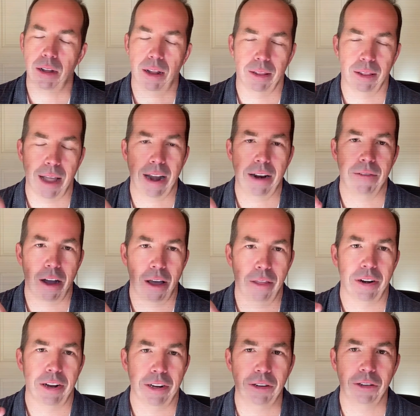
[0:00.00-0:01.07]
a lot of
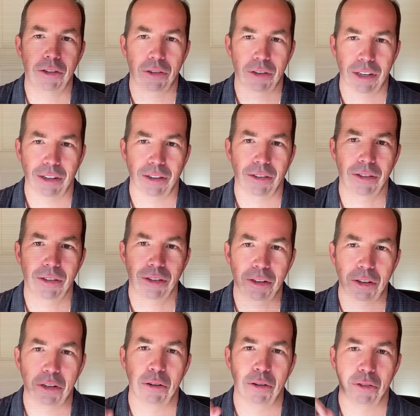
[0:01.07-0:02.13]
other industries
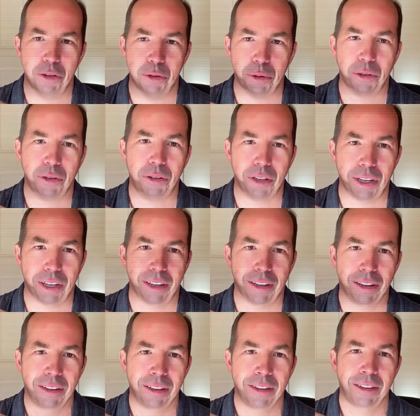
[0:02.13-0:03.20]
to use USD
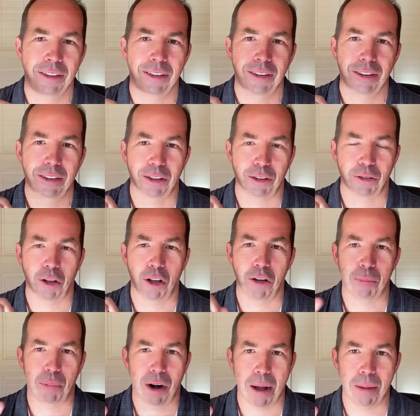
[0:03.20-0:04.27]
to
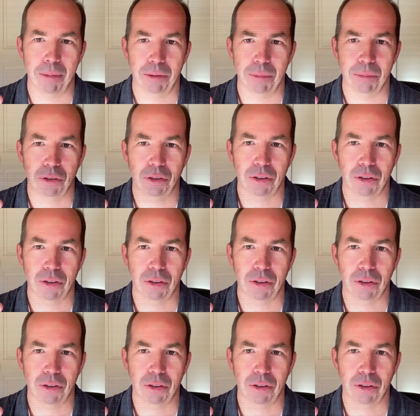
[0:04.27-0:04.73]
solve problems.